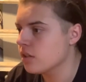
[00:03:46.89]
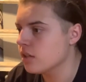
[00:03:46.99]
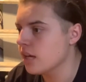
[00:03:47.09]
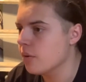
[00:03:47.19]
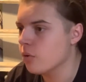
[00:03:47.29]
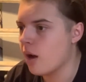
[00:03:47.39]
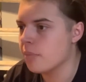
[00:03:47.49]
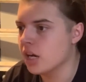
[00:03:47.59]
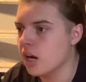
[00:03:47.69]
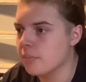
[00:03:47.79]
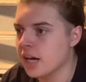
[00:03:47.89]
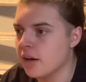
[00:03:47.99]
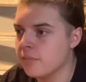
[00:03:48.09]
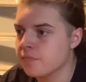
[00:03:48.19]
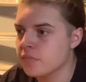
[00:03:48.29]
Yeah, we're wrapping it up
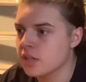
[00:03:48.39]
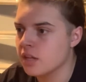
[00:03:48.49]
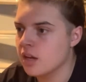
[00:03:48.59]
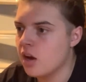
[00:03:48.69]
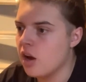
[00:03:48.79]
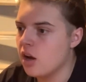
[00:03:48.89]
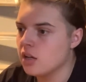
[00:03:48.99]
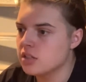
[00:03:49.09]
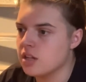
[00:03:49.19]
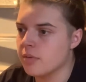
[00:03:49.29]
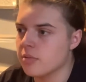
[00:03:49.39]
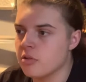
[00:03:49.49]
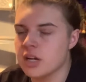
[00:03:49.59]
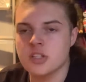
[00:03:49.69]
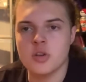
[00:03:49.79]
now.
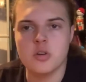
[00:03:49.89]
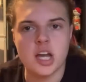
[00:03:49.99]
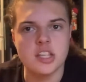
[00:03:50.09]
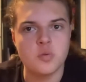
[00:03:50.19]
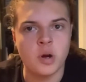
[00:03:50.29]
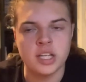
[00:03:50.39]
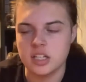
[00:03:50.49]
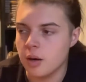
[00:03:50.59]
WWE 2K20